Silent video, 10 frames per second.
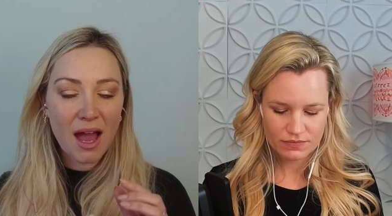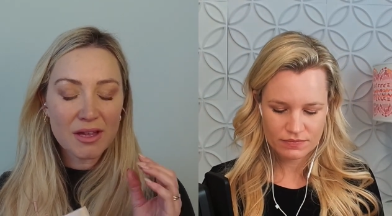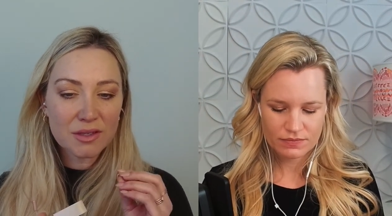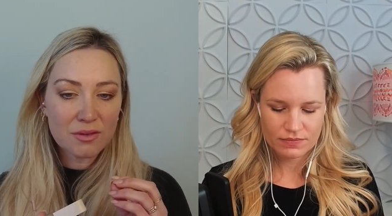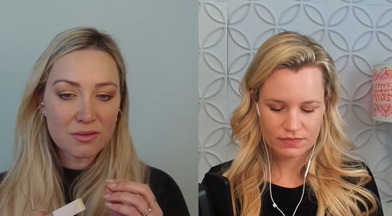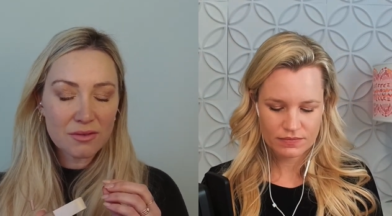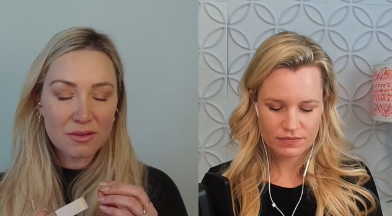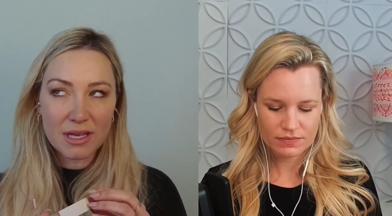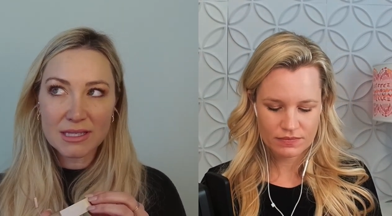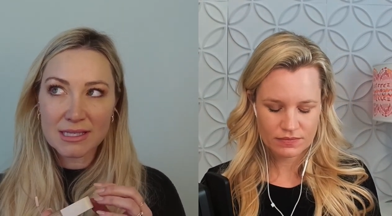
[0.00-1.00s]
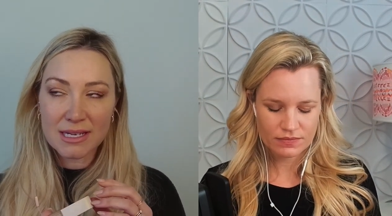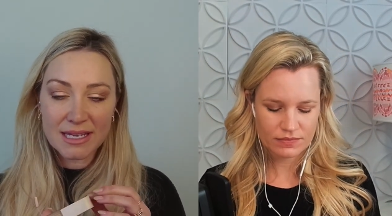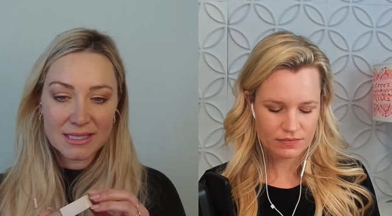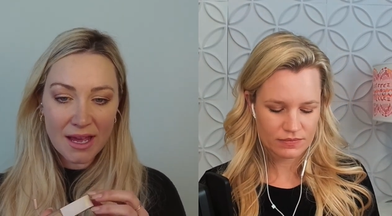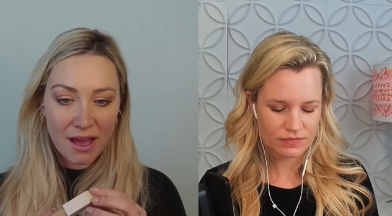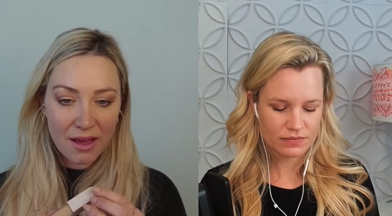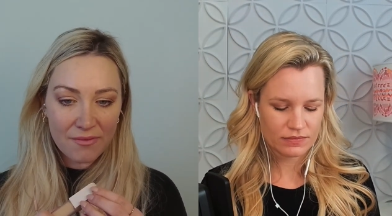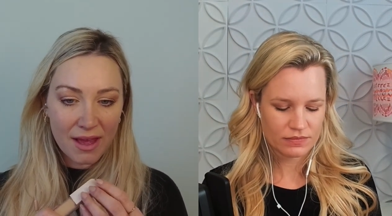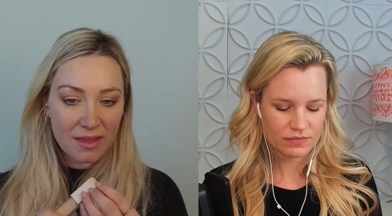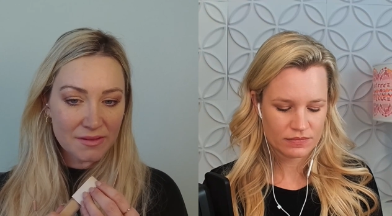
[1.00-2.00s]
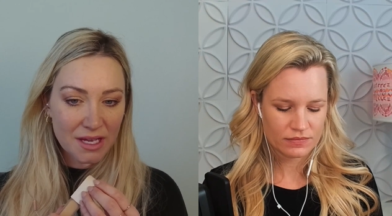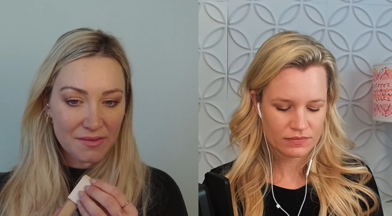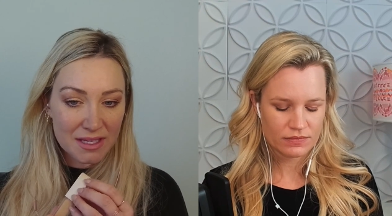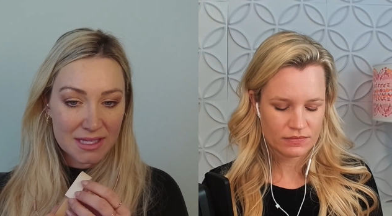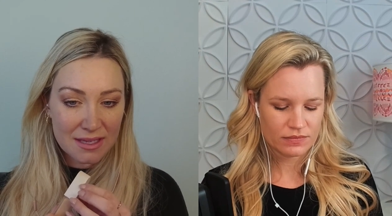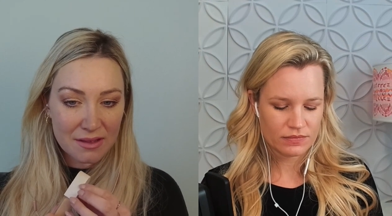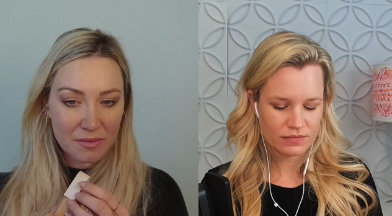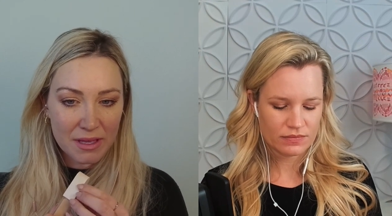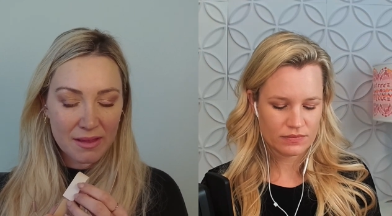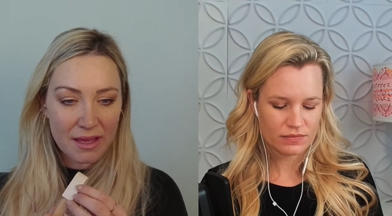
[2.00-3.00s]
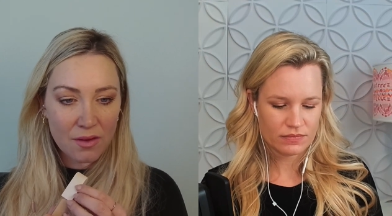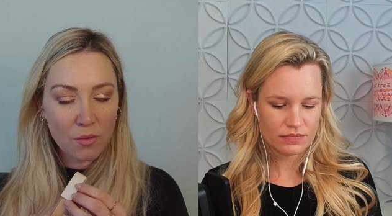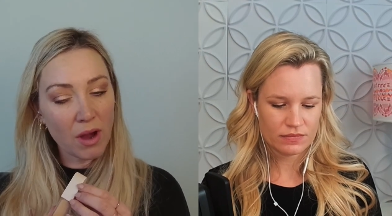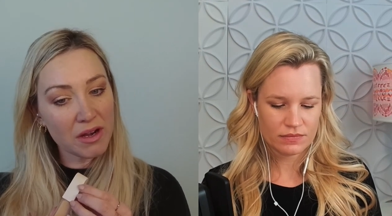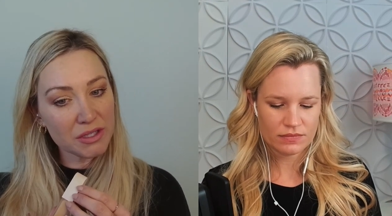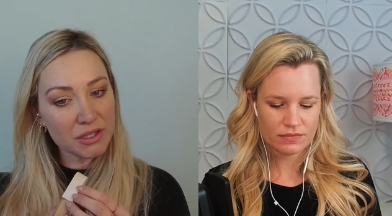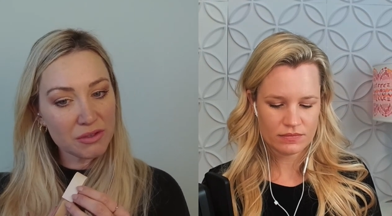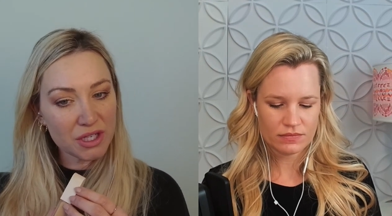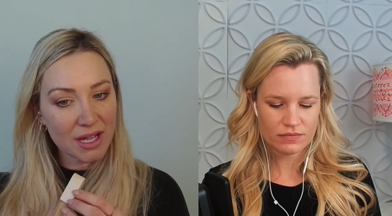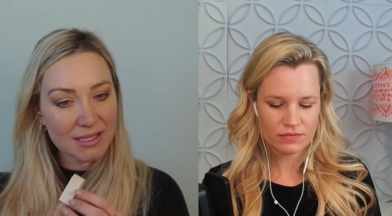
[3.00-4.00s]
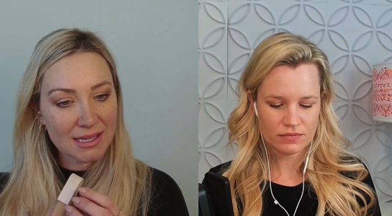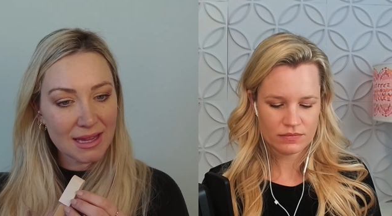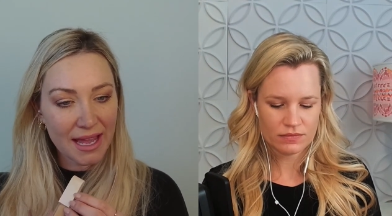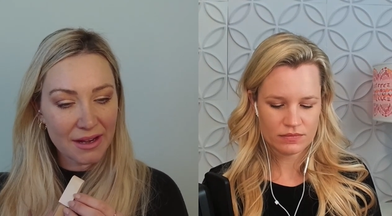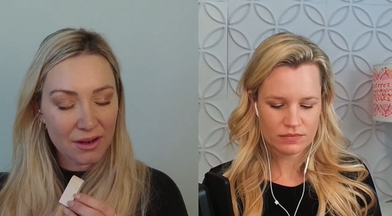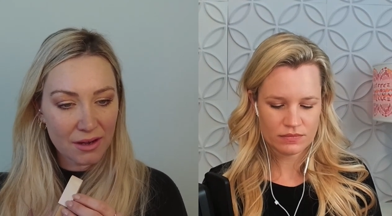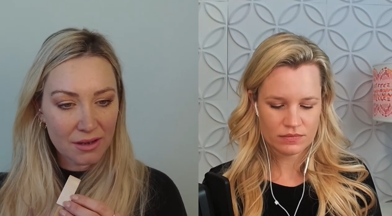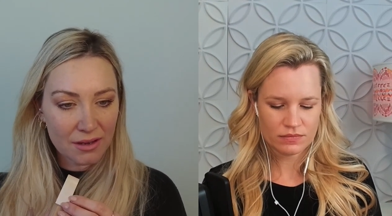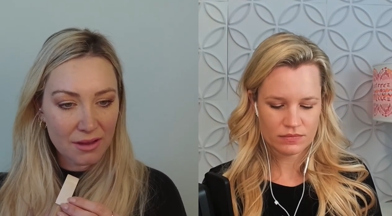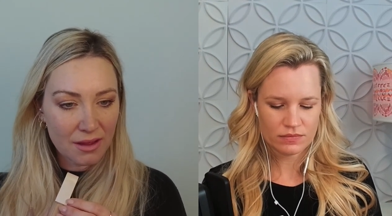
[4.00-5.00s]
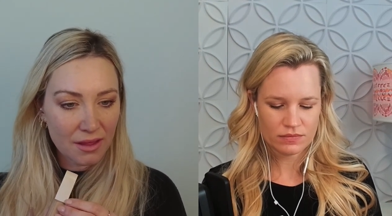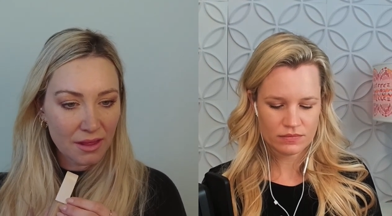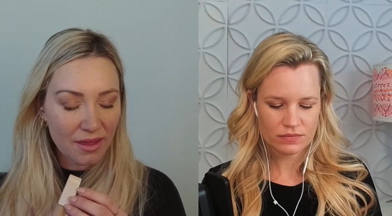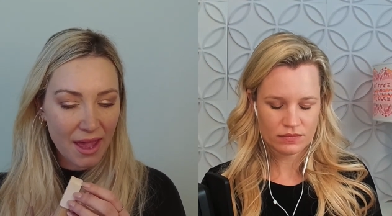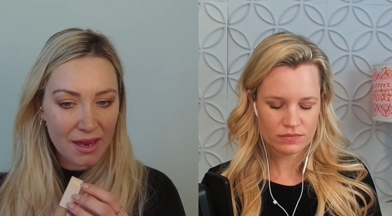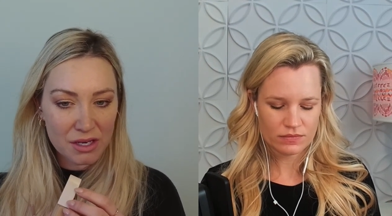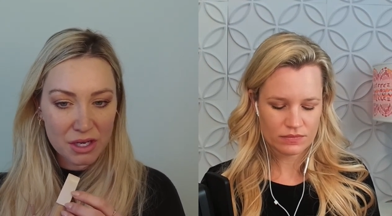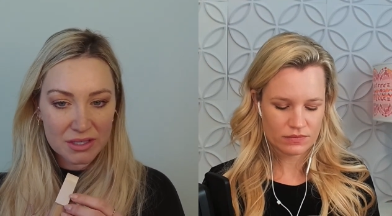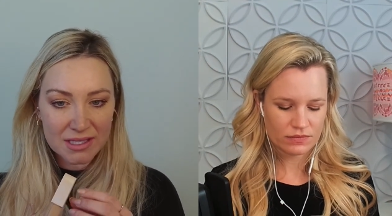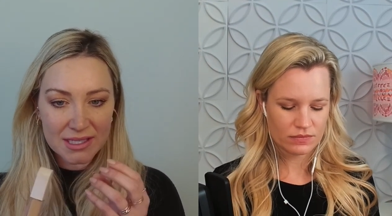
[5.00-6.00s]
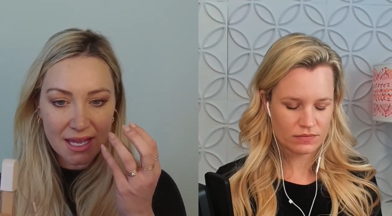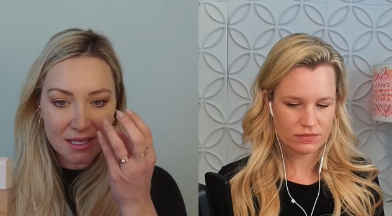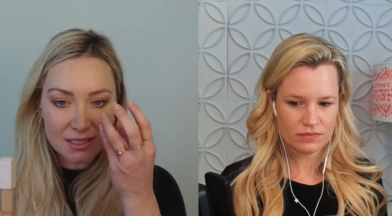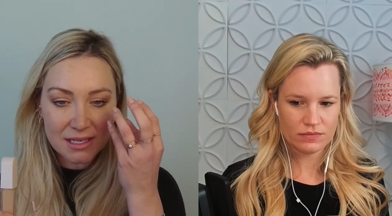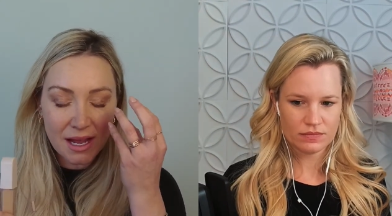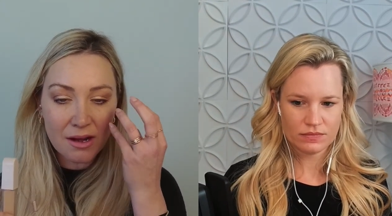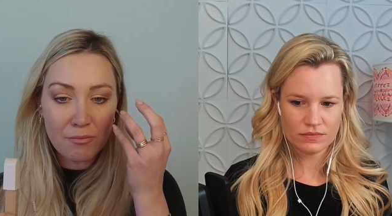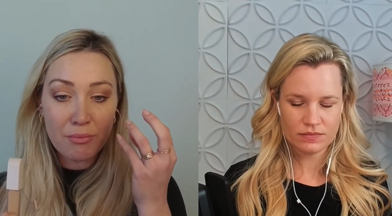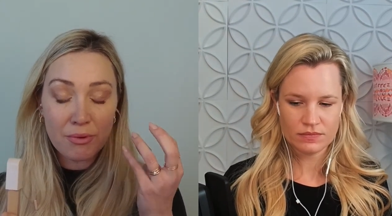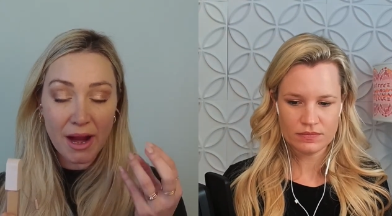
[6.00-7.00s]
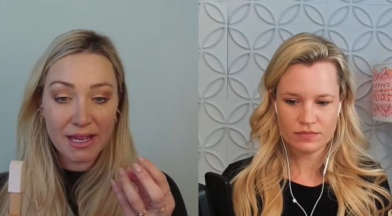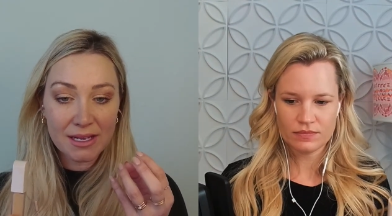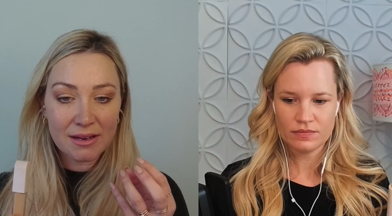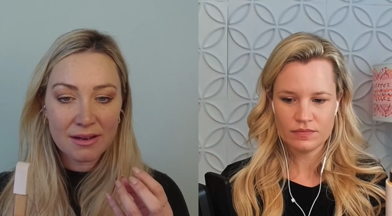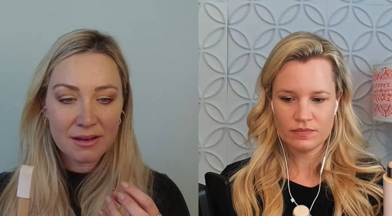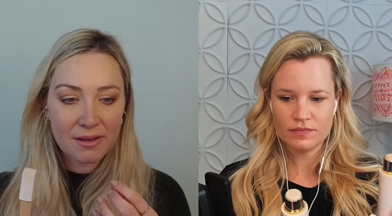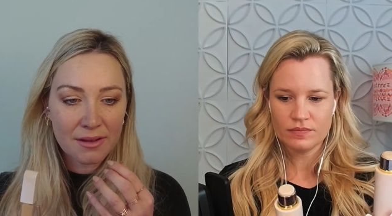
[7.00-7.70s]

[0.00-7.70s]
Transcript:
Speaker 1: So it's nice to have, I love to have concealer be like one or two shades lighter than your skin to kind of brighten